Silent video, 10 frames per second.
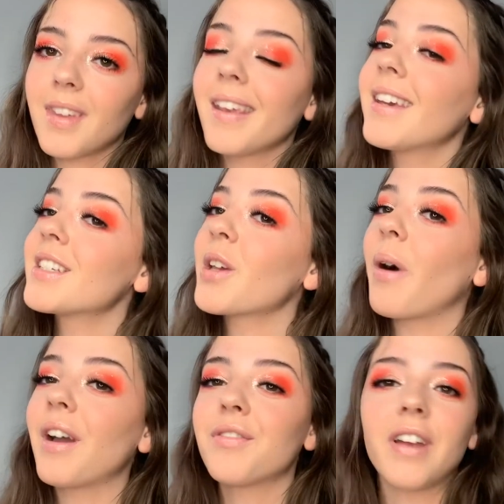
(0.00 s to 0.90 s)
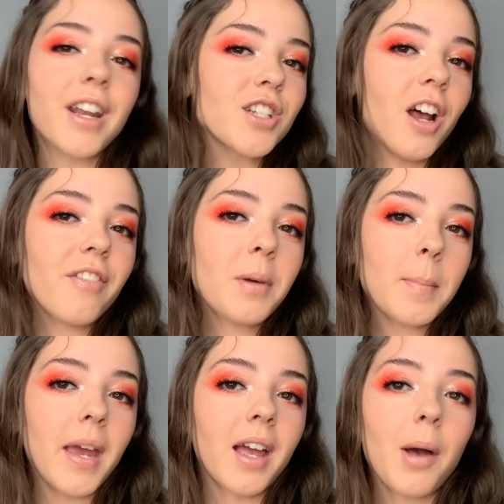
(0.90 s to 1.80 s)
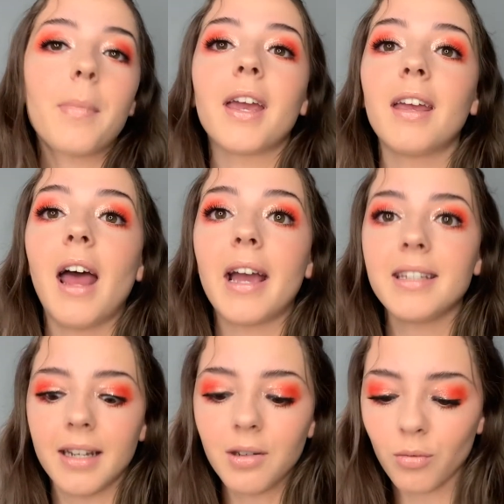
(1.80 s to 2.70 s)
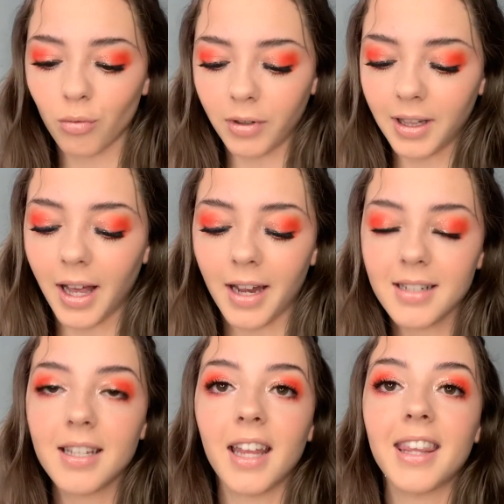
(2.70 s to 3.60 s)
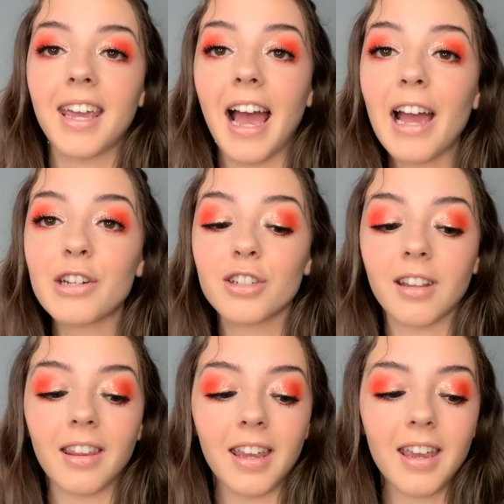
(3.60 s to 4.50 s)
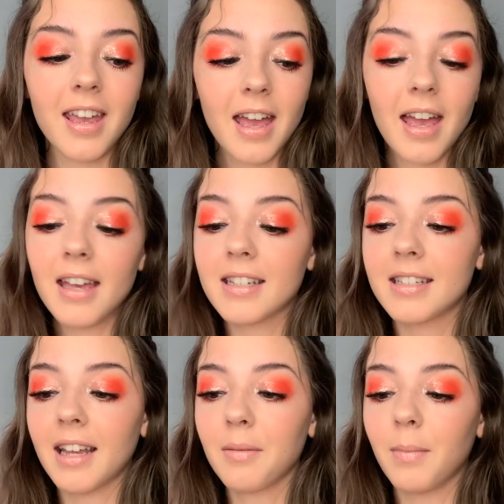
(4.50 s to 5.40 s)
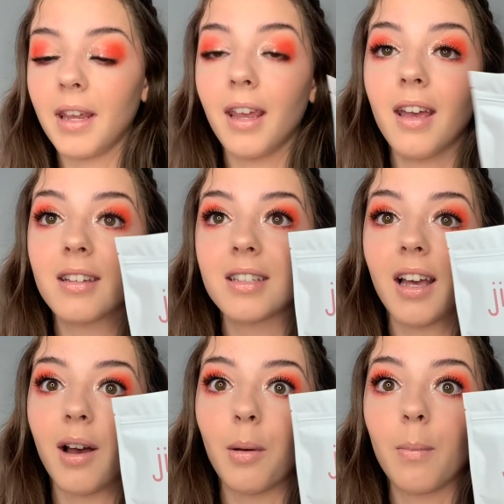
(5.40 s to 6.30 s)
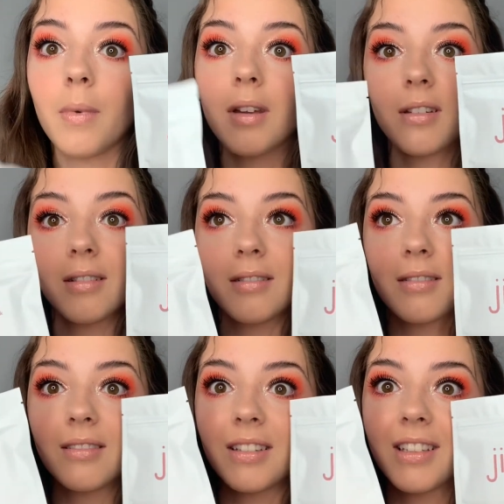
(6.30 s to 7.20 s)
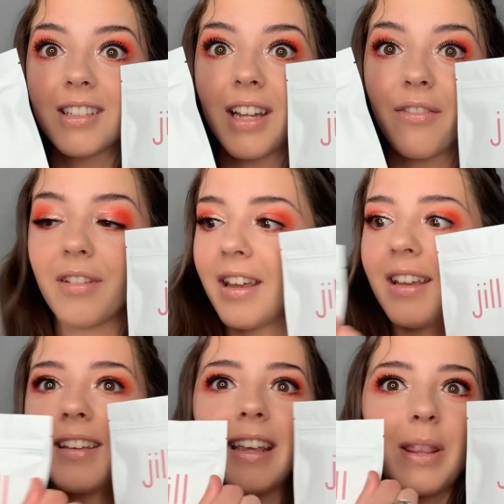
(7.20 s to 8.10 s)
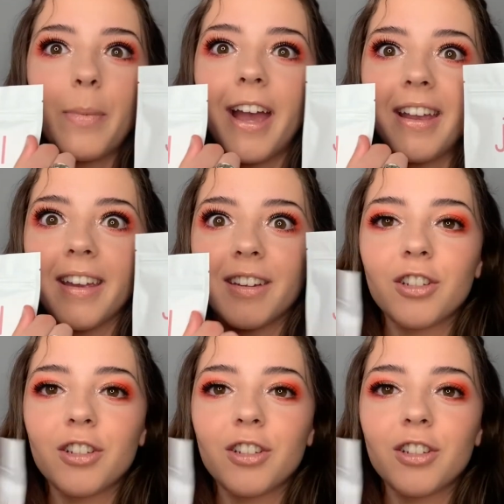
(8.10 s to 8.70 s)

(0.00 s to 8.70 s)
So I finished off my makeup, and I didn't realize that they actually sent me some stuff in the package.